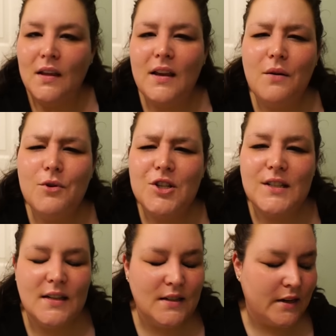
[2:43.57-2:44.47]
you know, we're just
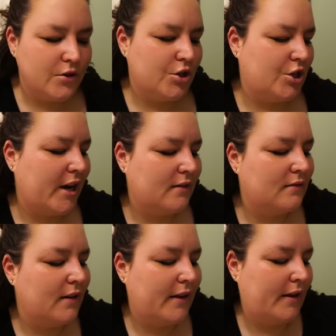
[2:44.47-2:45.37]
sitting down chatting,
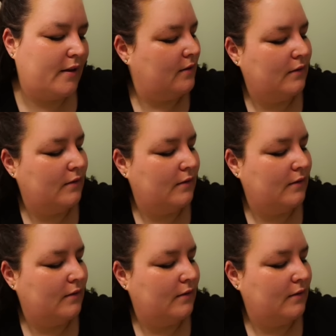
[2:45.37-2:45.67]
like,